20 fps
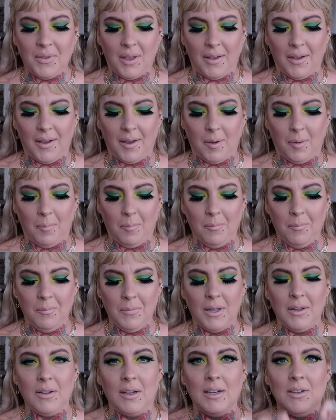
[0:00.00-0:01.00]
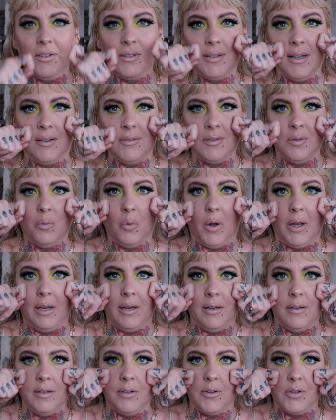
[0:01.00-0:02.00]
Um, and then I just have some
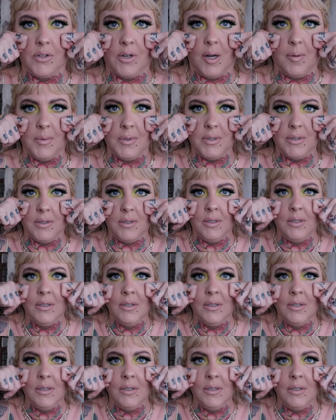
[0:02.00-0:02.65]
whiny teardrops